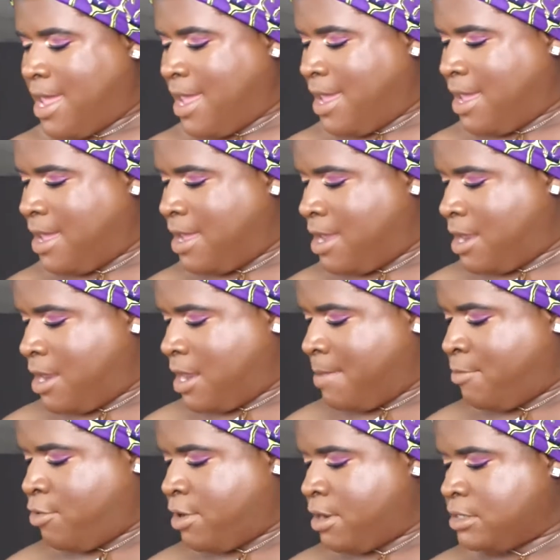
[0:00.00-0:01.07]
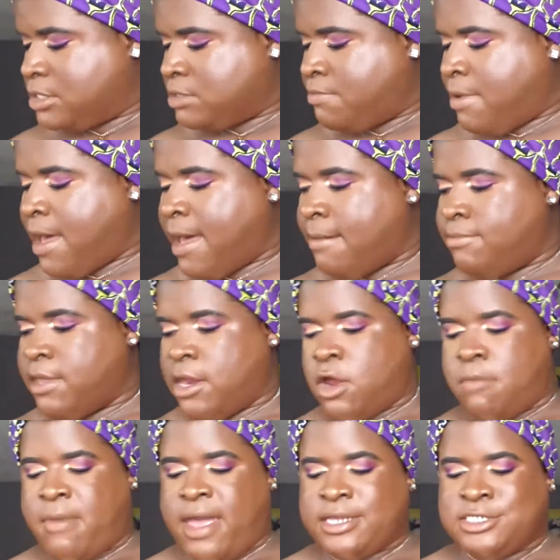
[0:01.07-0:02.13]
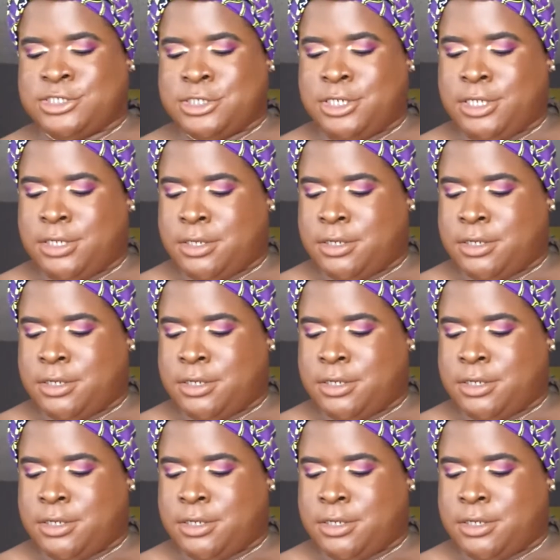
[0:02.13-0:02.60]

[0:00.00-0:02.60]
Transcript: And I'm going to just pop that on my cheek.